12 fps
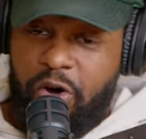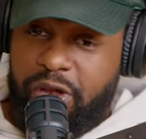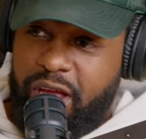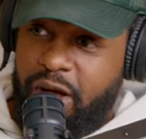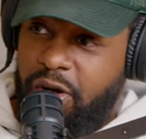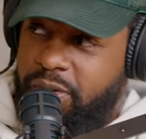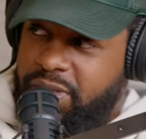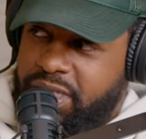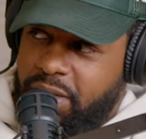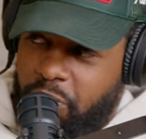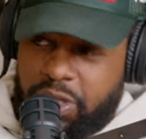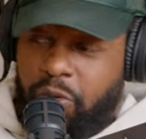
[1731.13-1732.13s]
Odell
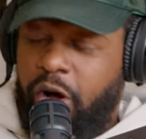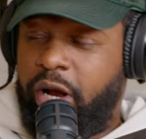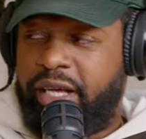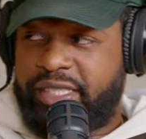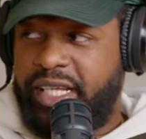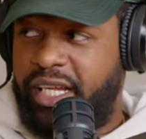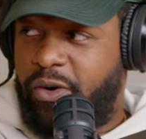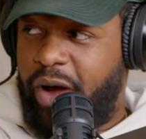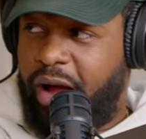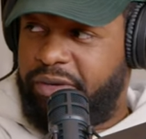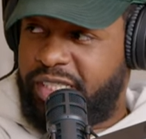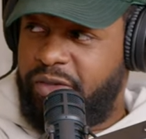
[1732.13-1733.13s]
slid to
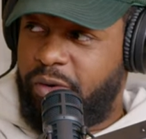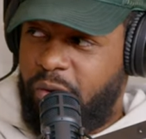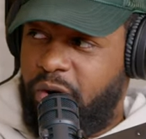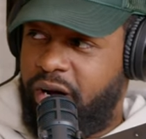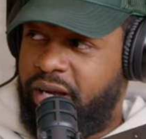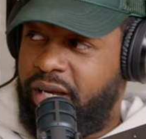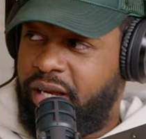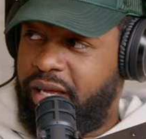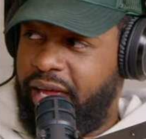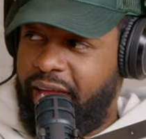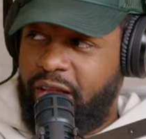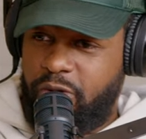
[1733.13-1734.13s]
wide receiver 1
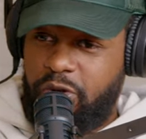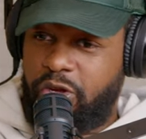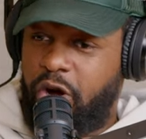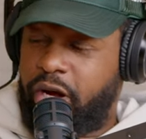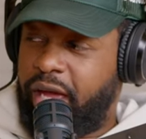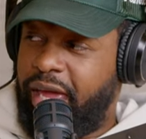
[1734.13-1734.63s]
in New York,